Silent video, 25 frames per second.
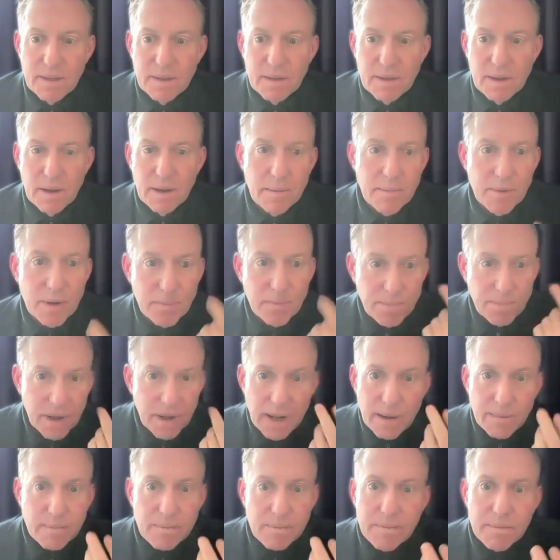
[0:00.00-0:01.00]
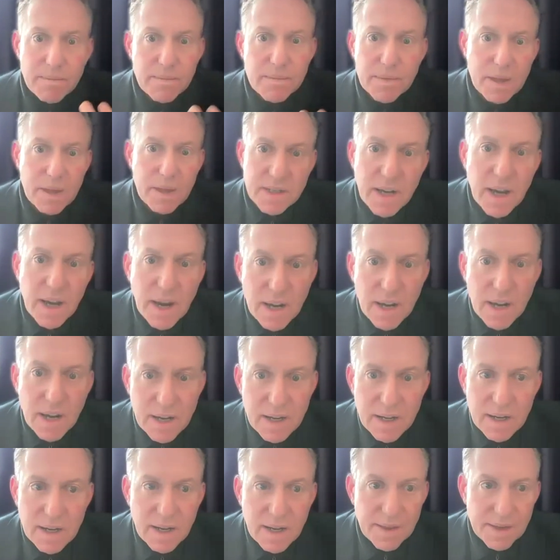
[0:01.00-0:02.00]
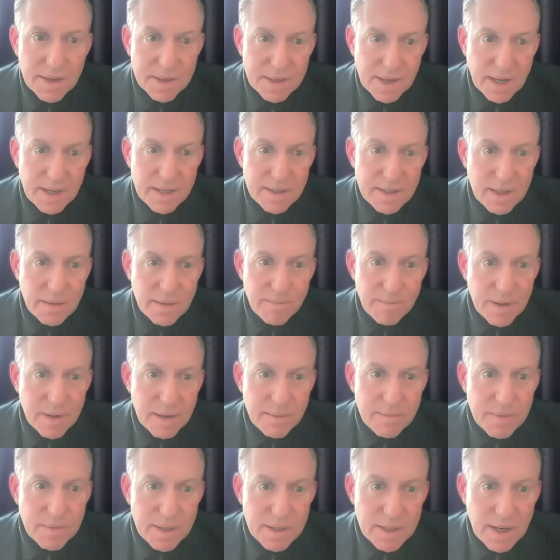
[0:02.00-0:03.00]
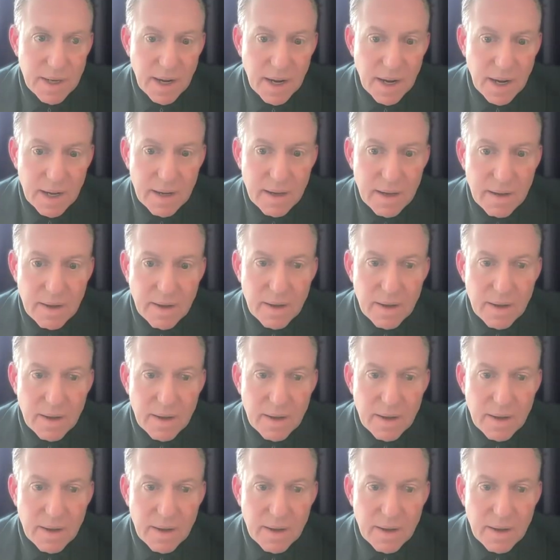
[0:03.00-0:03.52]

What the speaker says: I'm going to blame the tech. In this case, they blame the tech.